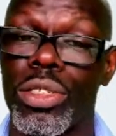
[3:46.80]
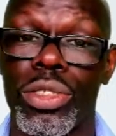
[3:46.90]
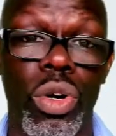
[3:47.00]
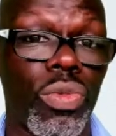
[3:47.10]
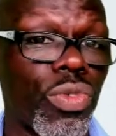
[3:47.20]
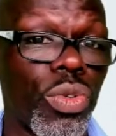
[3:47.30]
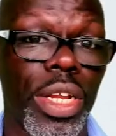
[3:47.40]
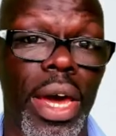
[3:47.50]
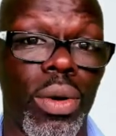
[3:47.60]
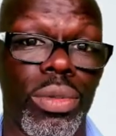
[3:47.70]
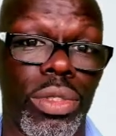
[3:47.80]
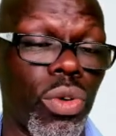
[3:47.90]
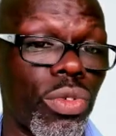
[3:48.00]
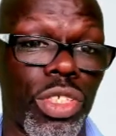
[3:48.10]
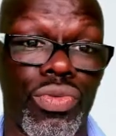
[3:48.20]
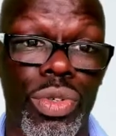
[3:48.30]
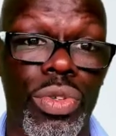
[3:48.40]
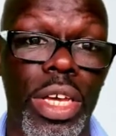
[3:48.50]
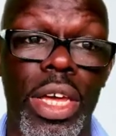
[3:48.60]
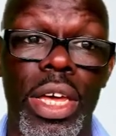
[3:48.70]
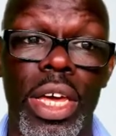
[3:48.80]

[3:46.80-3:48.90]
don't rule it out, don't disrule it.